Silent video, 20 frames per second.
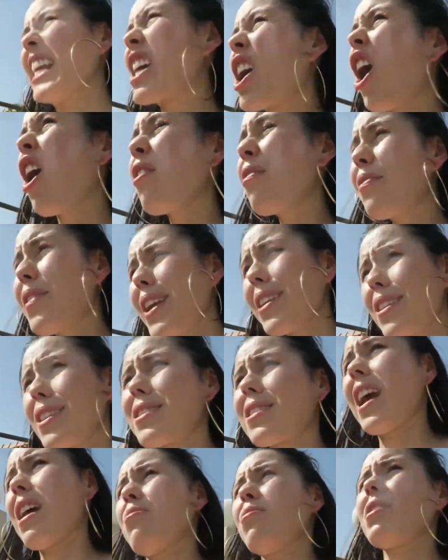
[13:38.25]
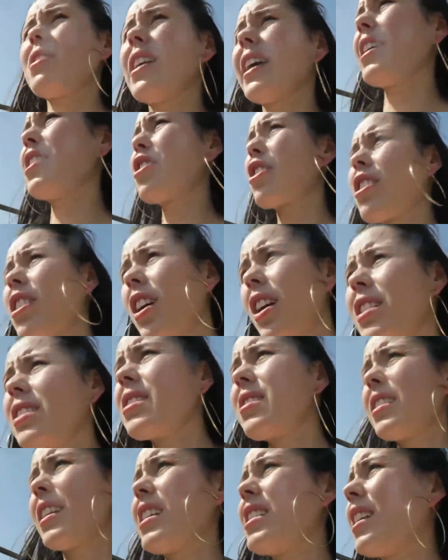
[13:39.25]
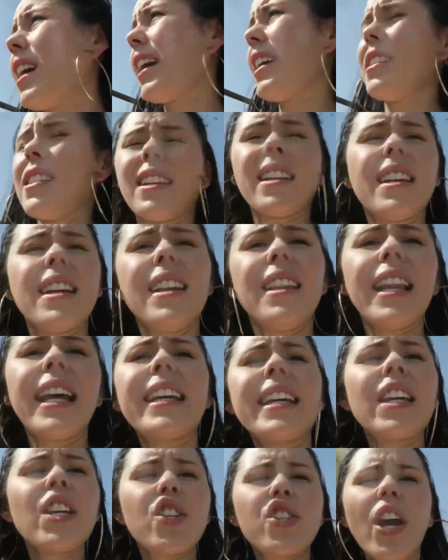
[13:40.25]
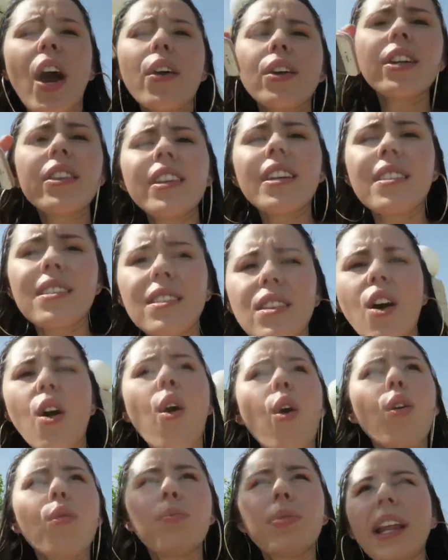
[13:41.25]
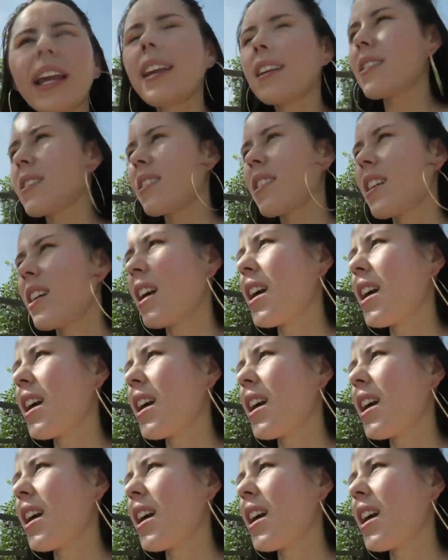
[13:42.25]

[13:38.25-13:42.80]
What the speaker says: and a coffee, and this guy was like, your card is declined. Like, he shouted this in the whole place.